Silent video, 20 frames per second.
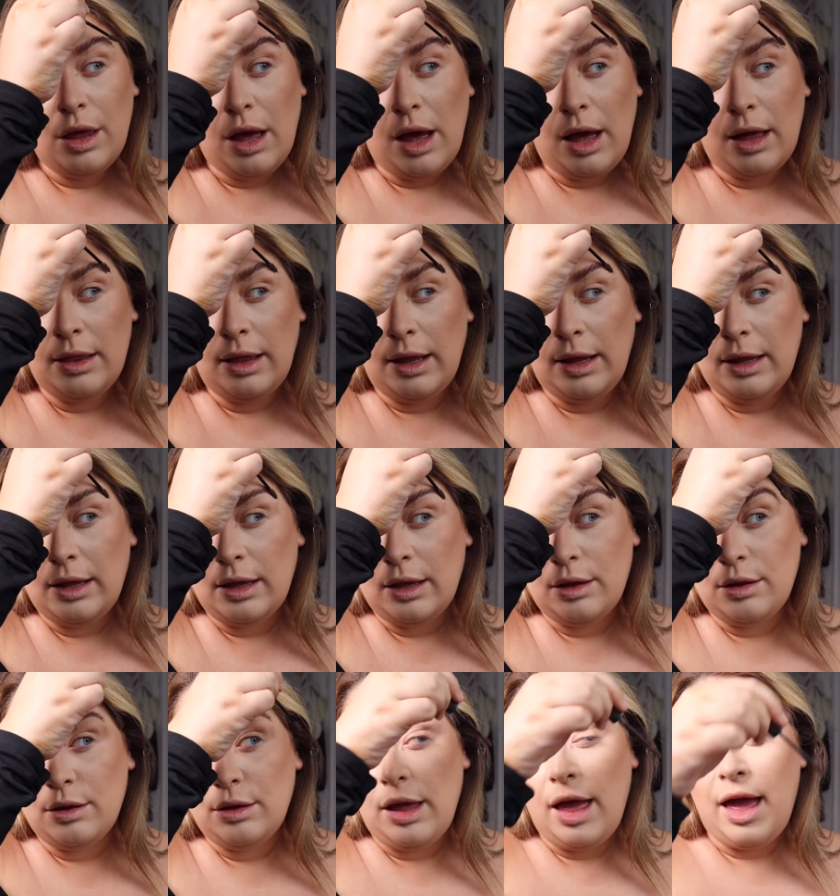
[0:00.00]
I think
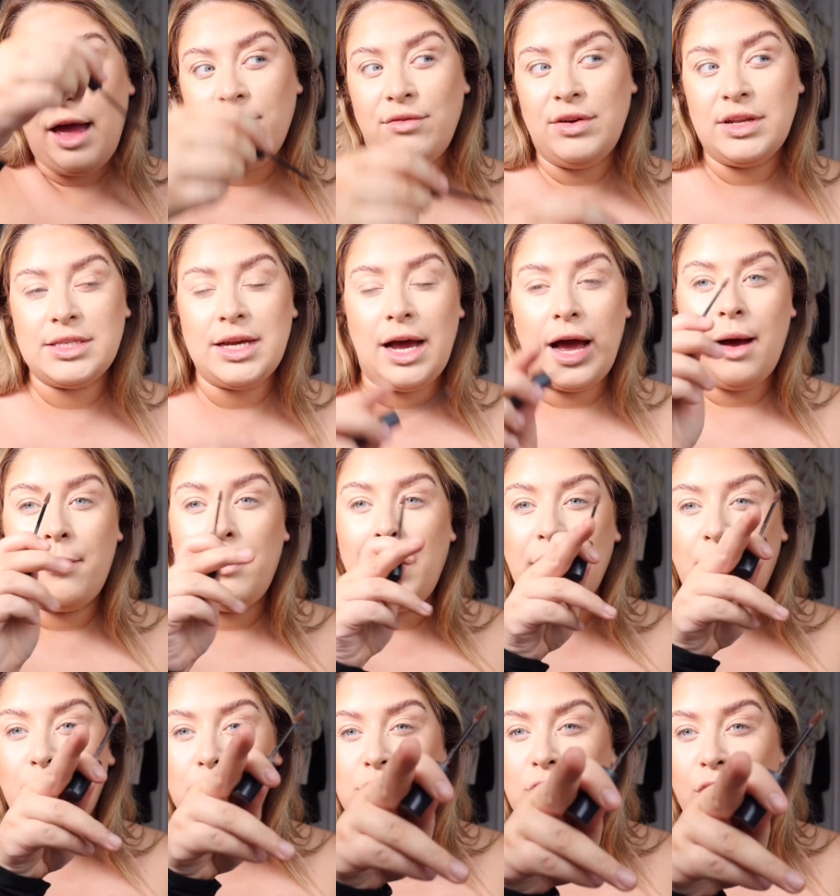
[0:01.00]
every time I
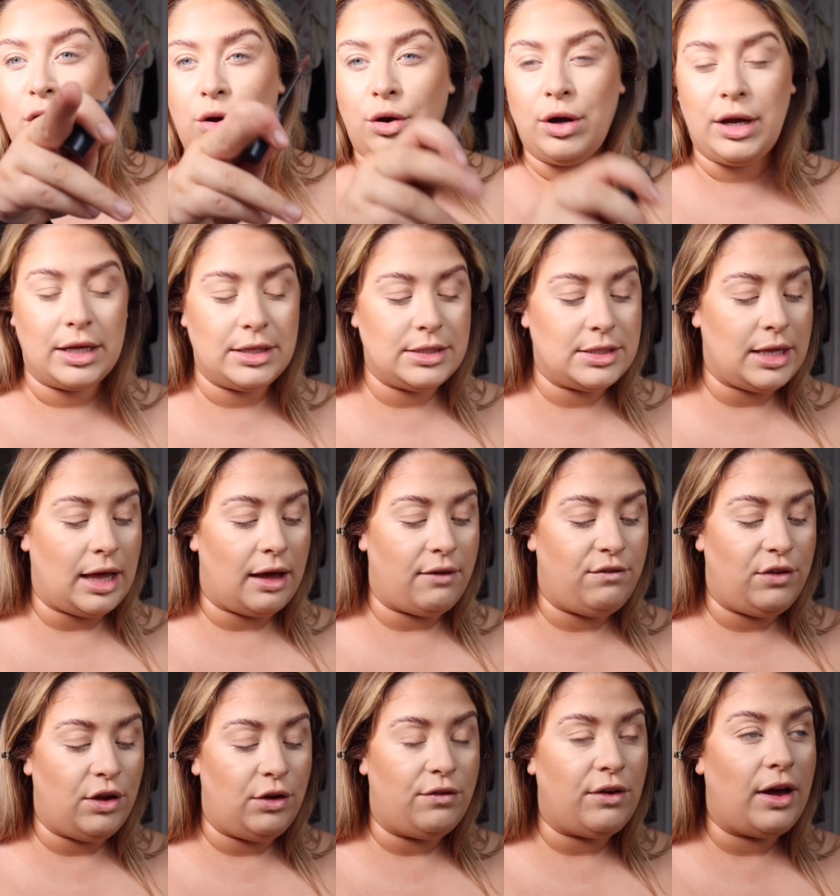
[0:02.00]
go to look into that
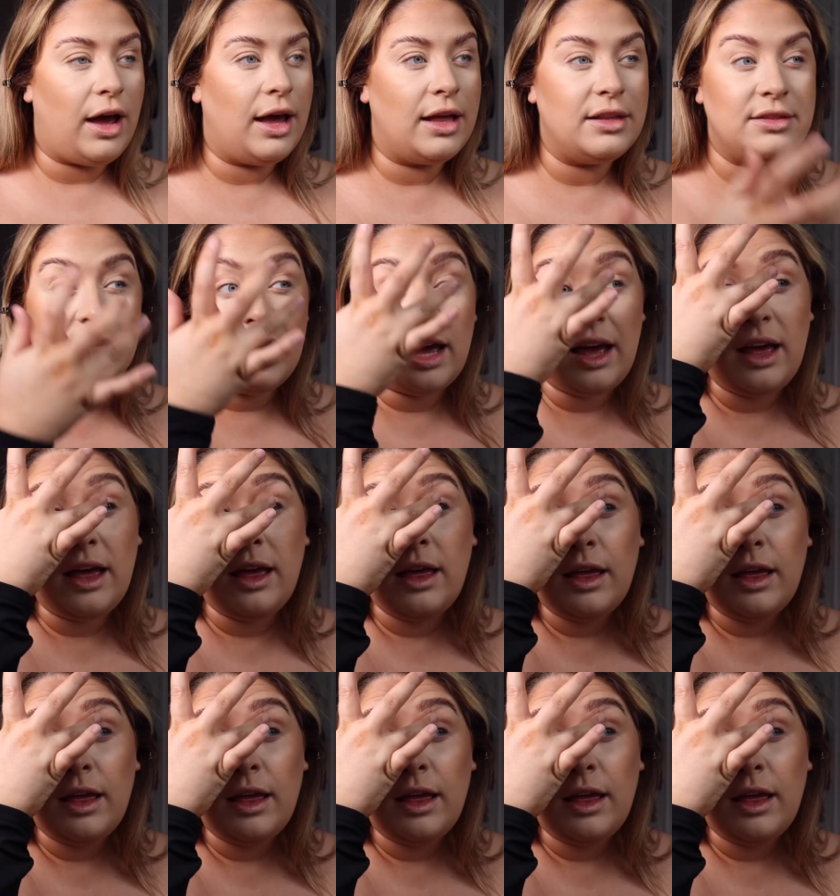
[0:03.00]
viewfinder,